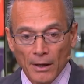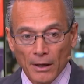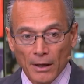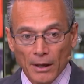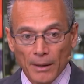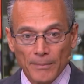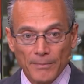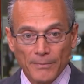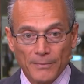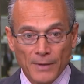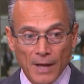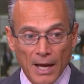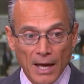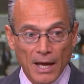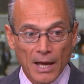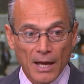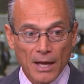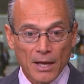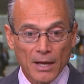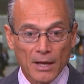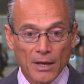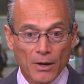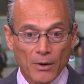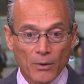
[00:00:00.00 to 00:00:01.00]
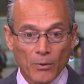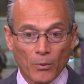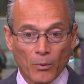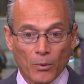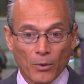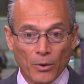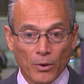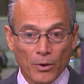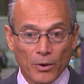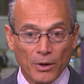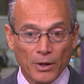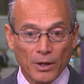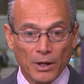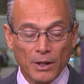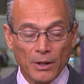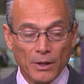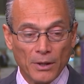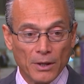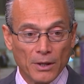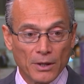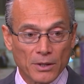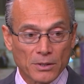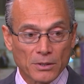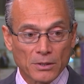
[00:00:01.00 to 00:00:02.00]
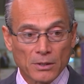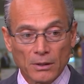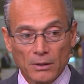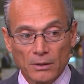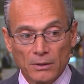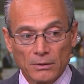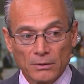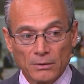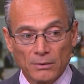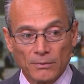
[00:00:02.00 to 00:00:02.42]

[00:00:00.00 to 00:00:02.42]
um, they were in this